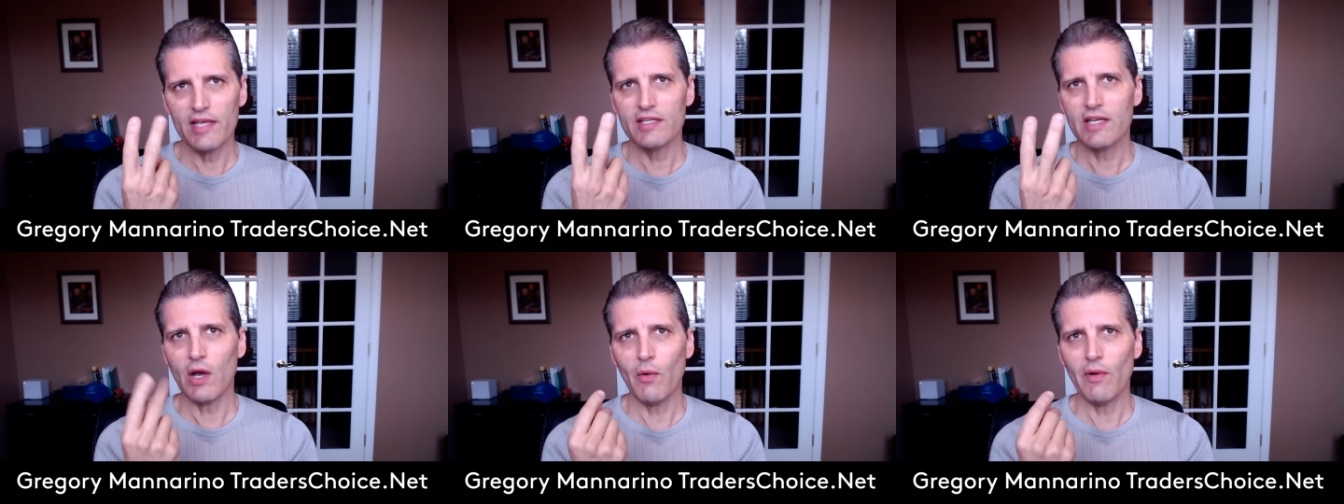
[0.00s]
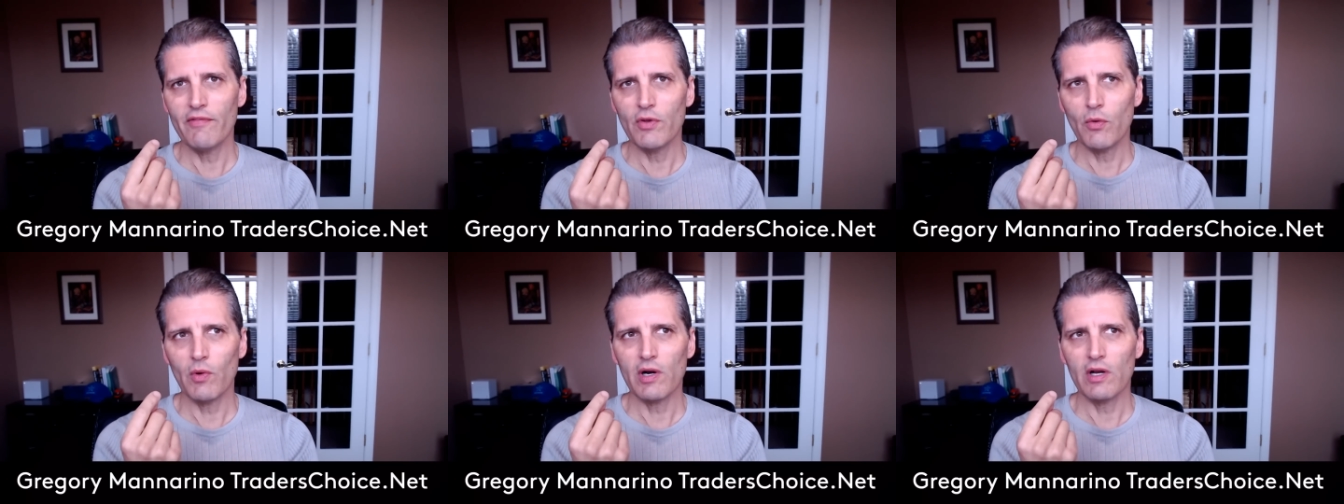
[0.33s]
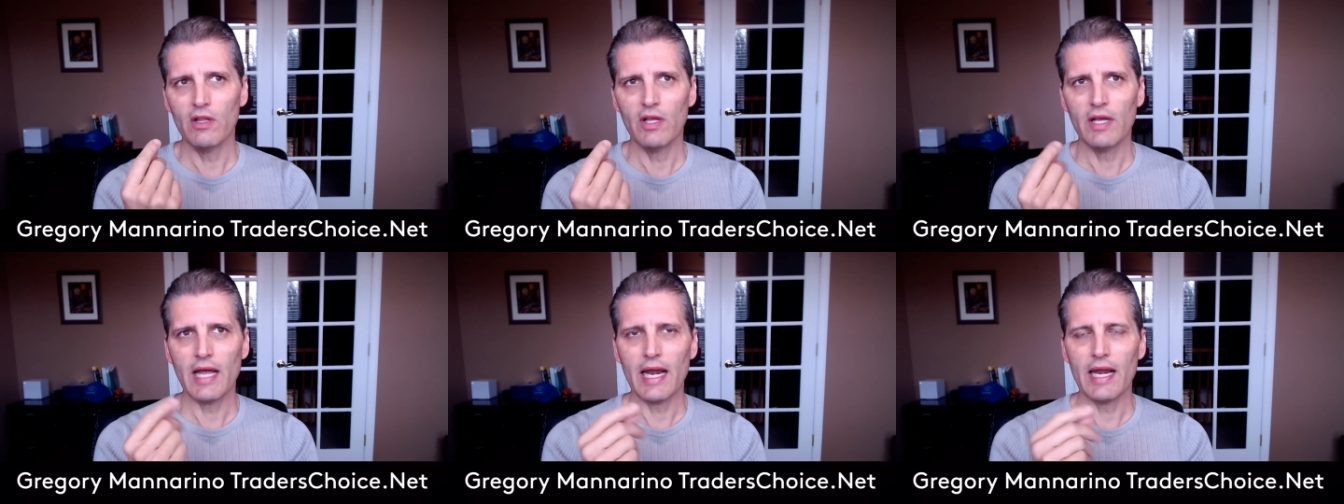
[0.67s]
however you want to
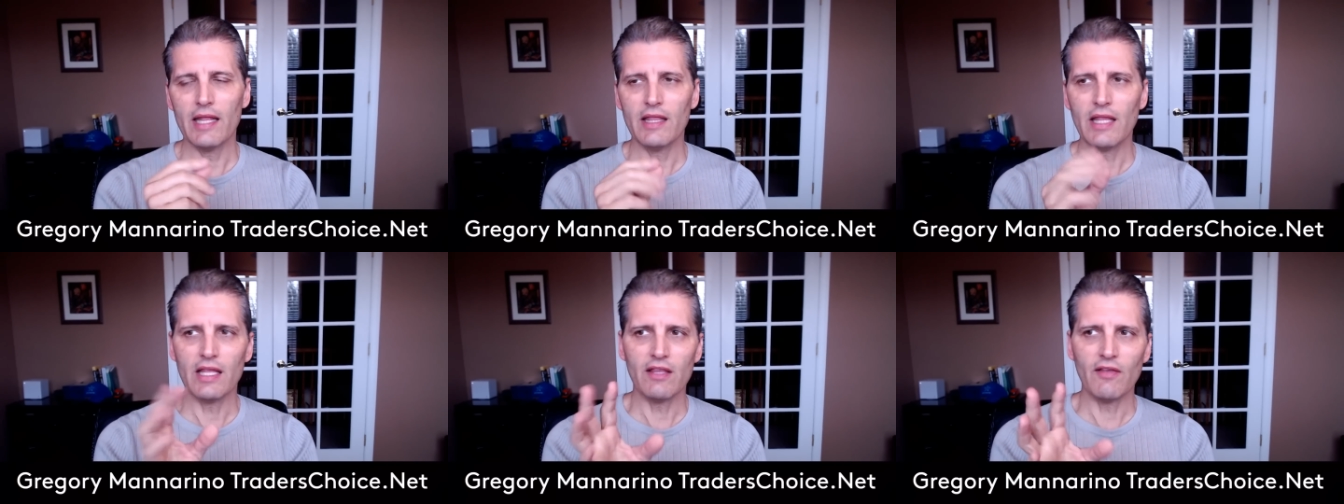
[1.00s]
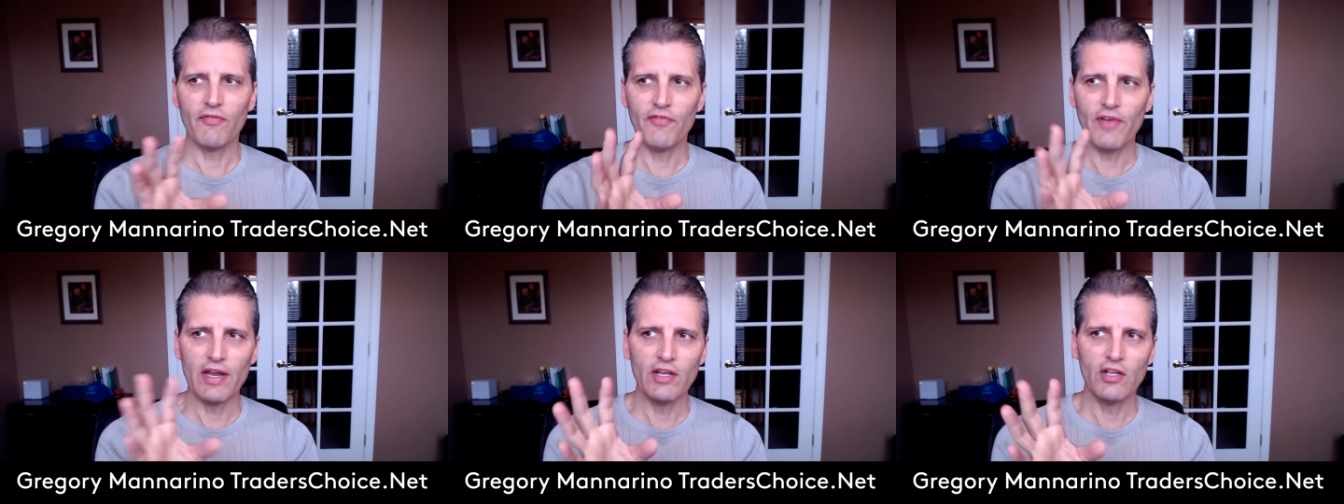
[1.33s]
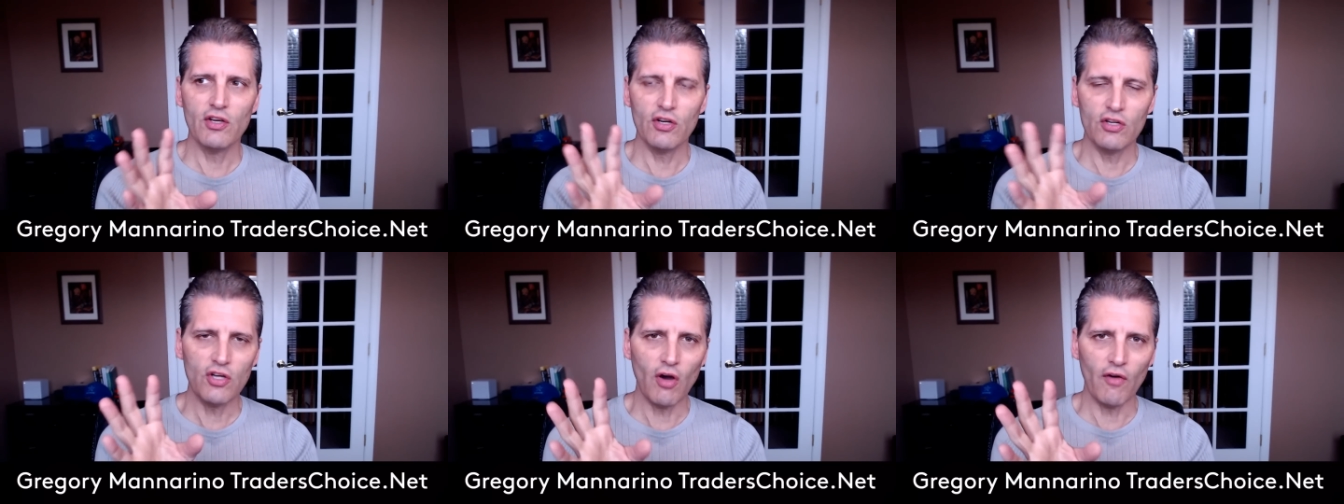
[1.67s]
look at it, that the Fed
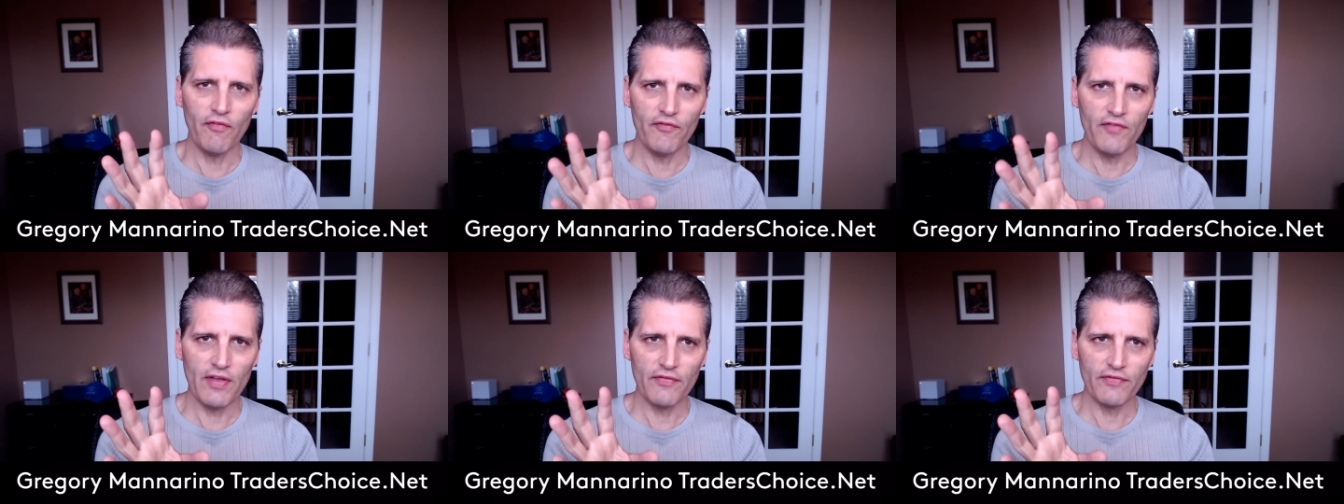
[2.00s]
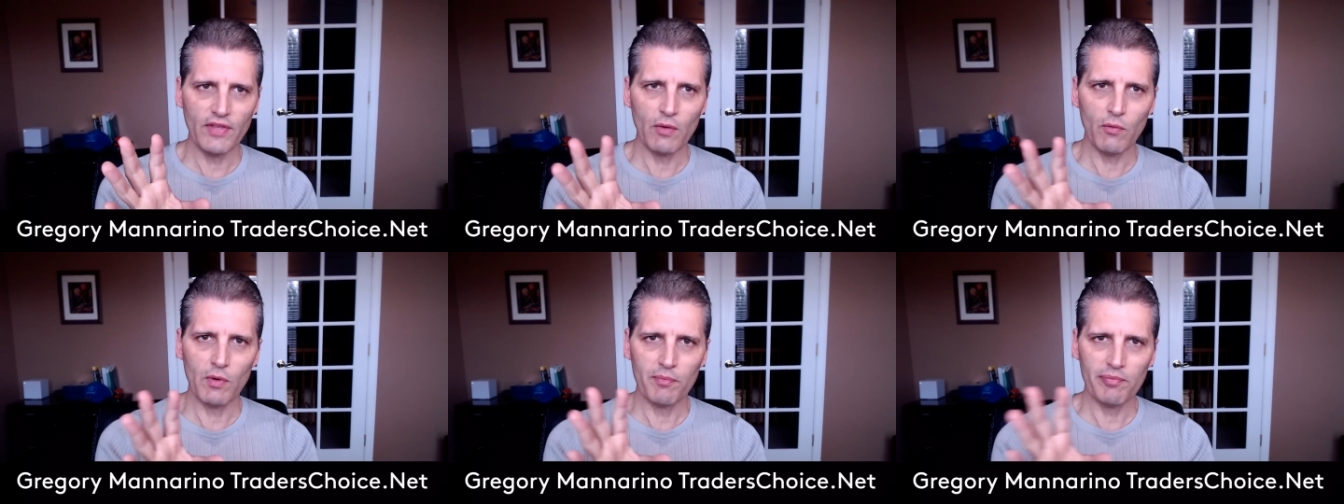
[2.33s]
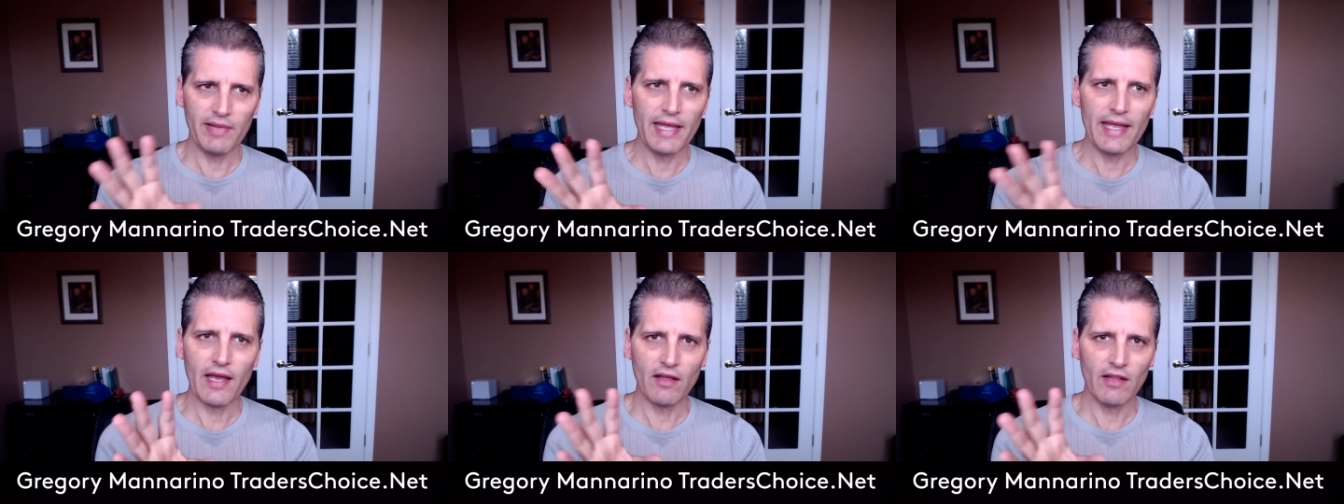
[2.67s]
could go fifty would play
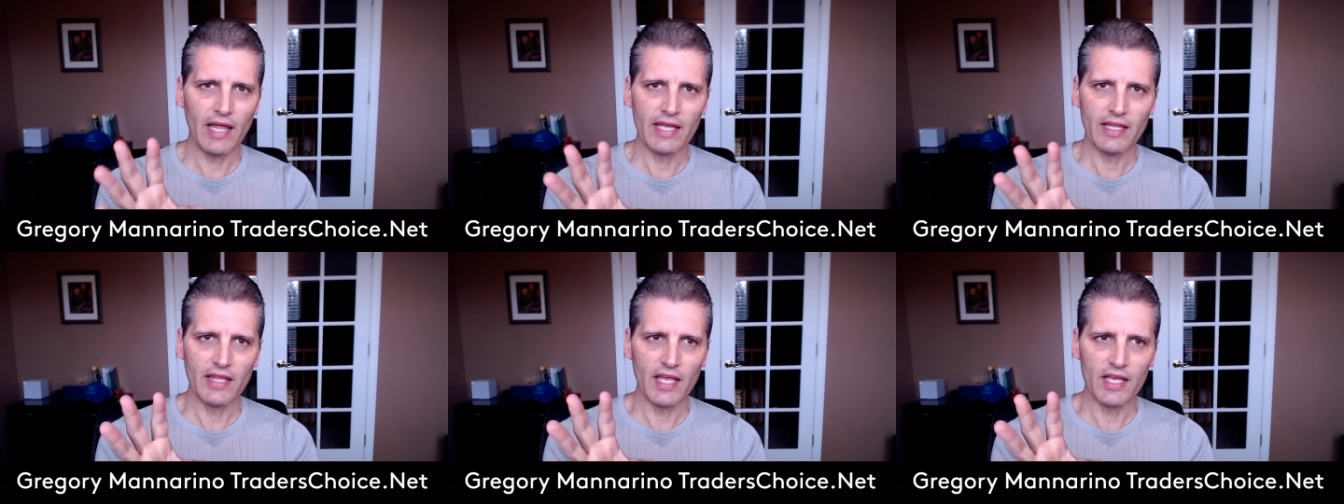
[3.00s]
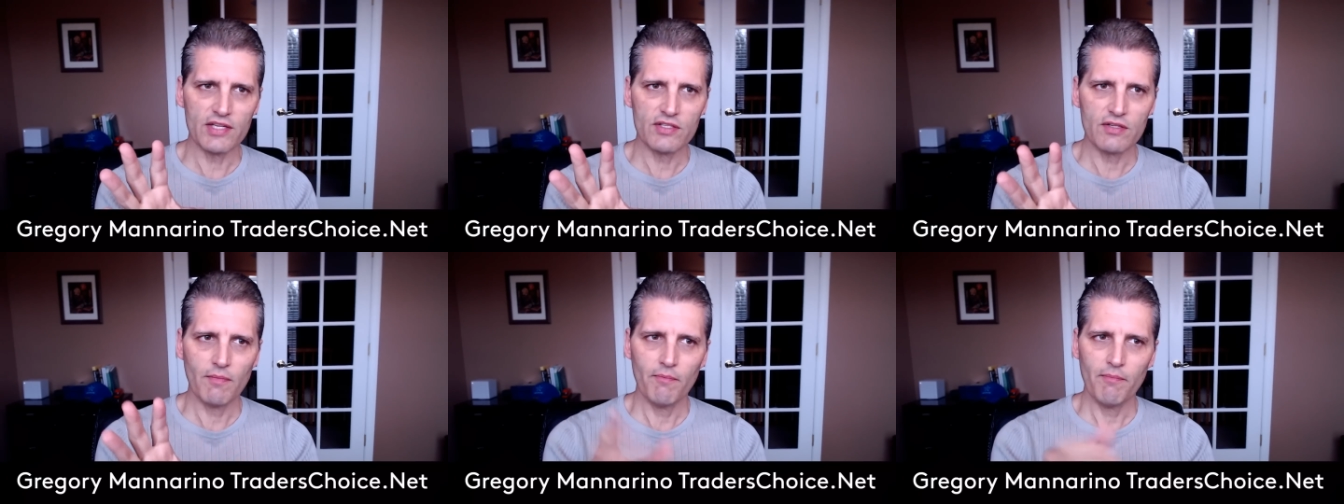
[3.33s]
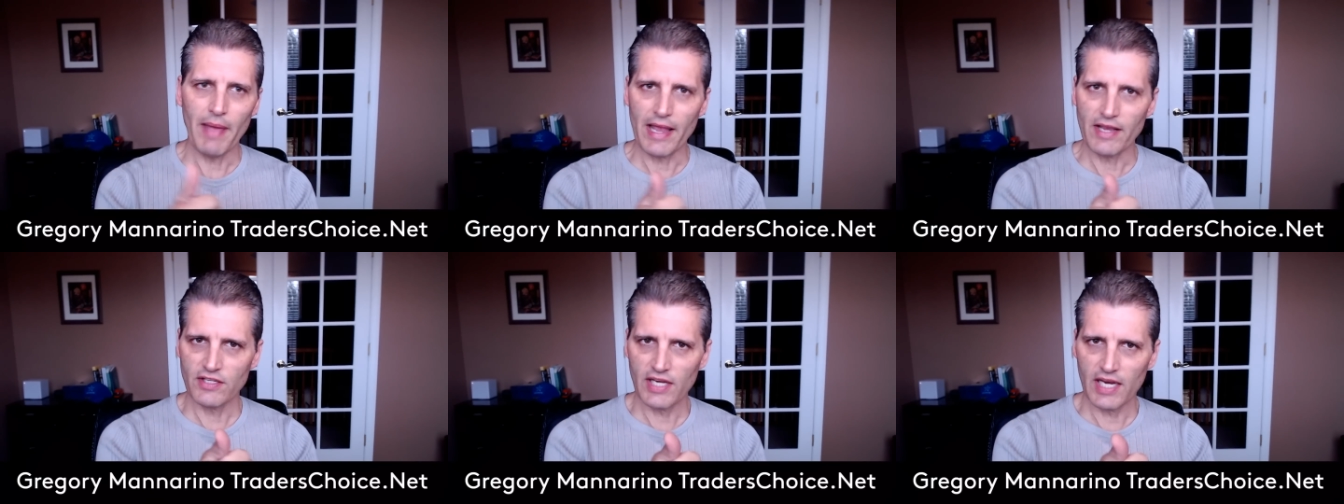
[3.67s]
out like this.
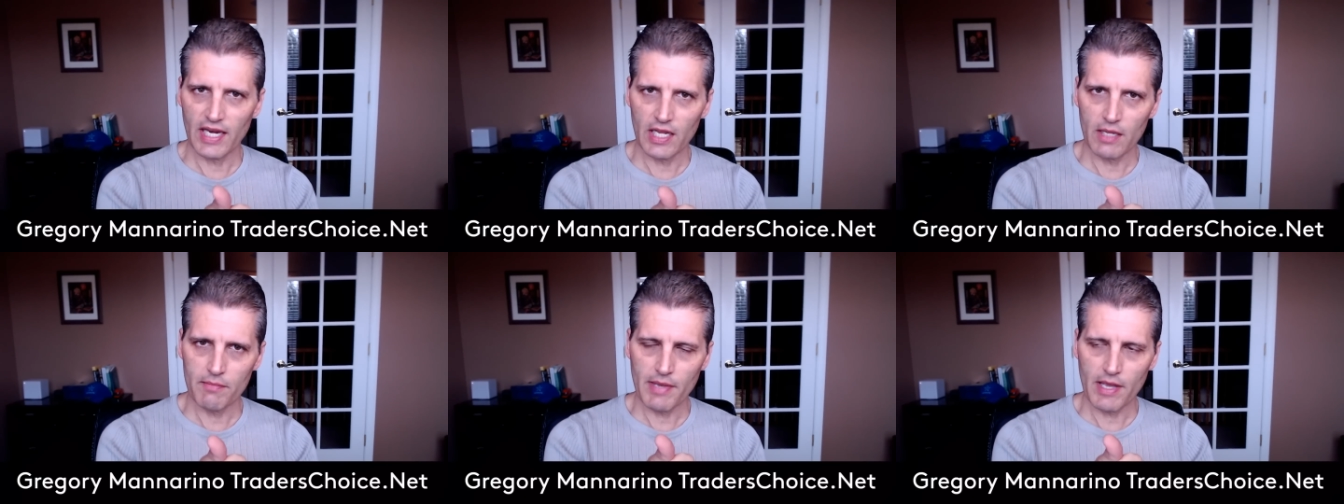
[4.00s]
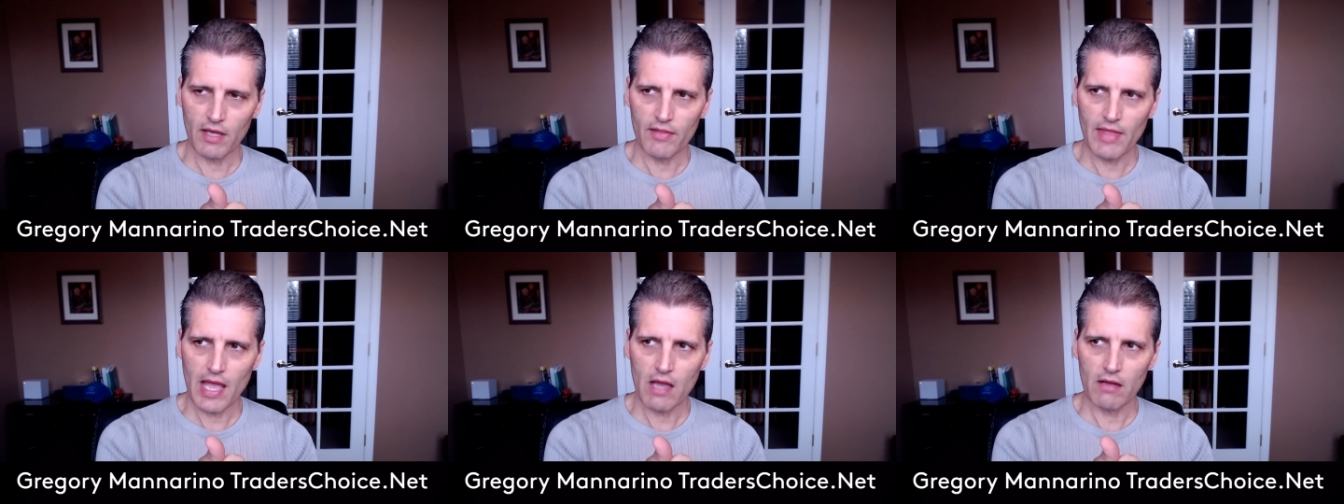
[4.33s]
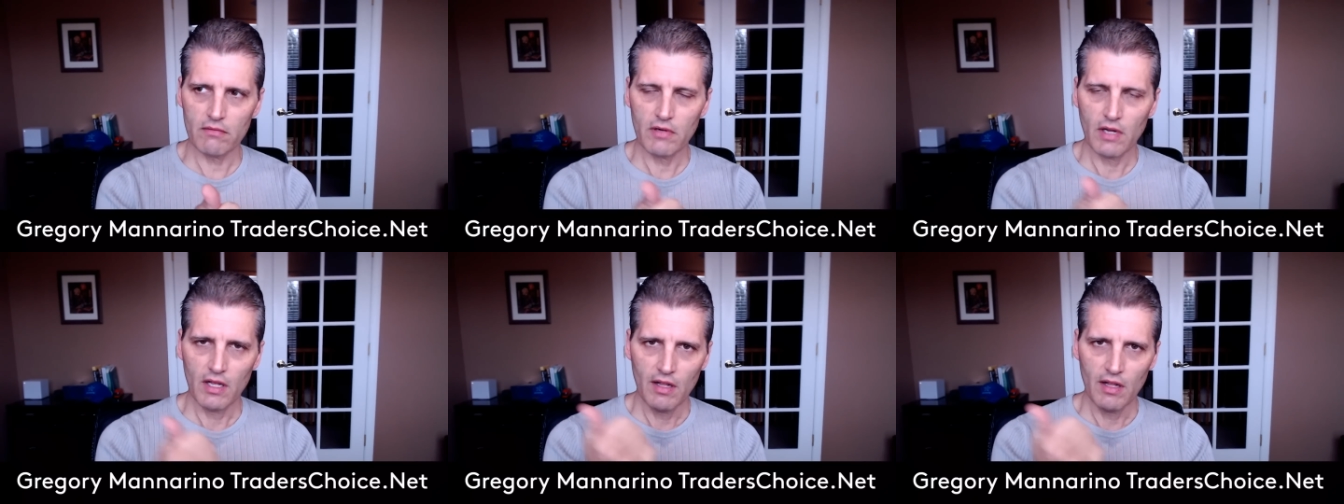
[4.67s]
Banks are getting bailed out.